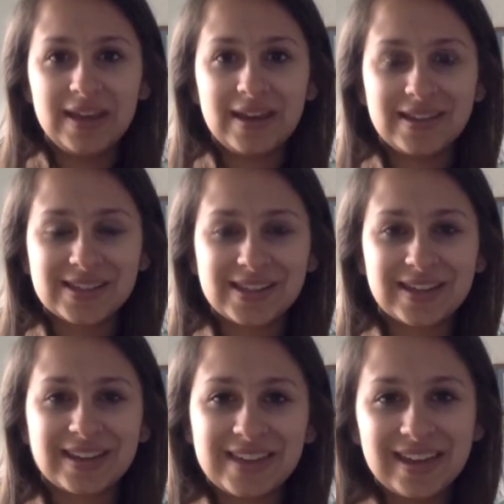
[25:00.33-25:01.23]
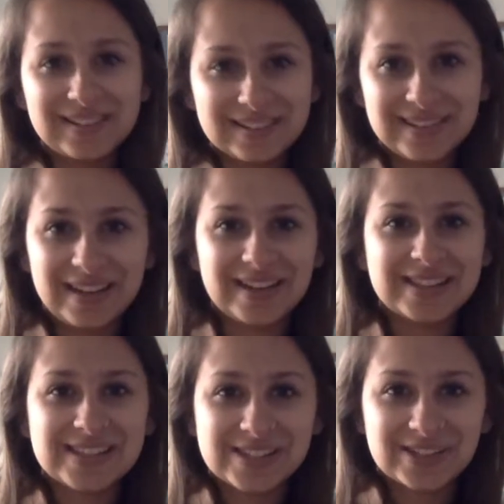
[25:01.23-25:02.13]
and it's like Nathaniel and
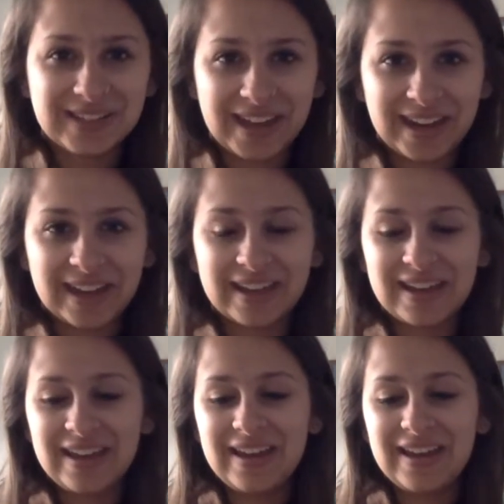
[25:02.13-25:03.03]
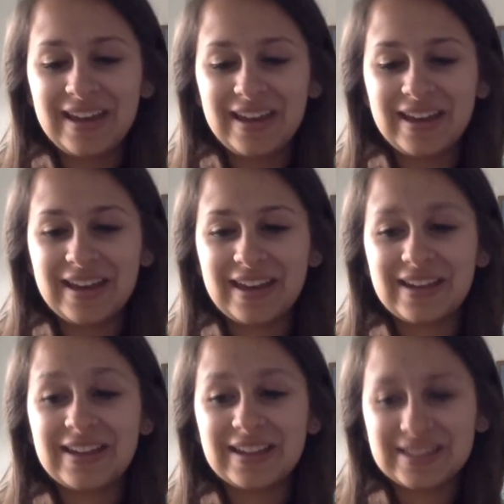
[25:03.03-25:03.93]
his sister Elena and
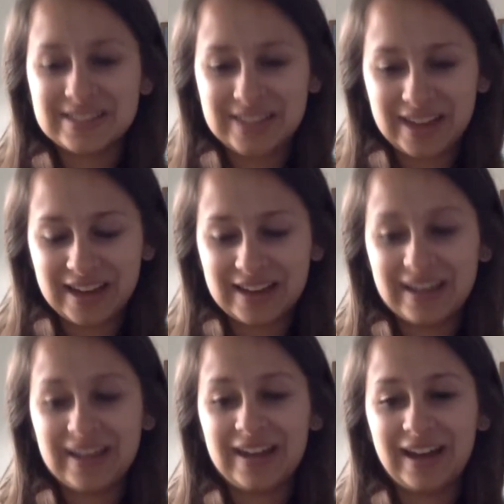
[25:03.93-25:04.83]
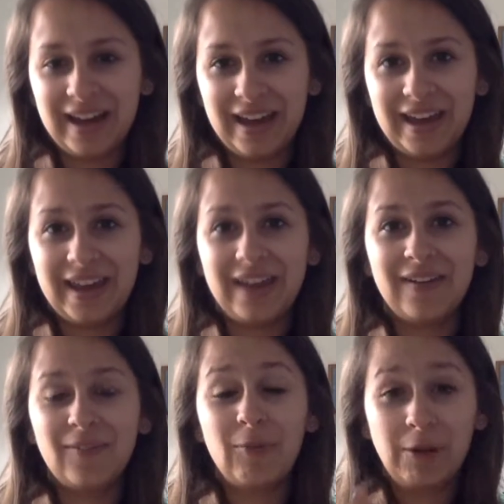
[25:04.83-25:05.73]
his dad and I
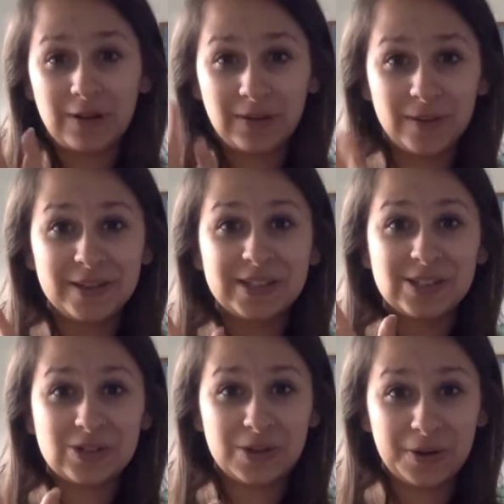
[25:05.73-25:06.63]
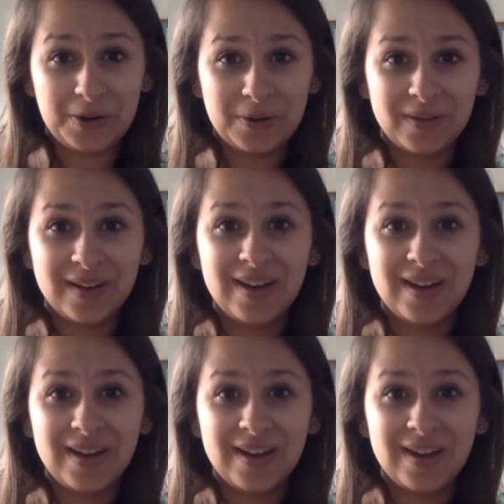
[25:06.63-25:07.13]
were going to show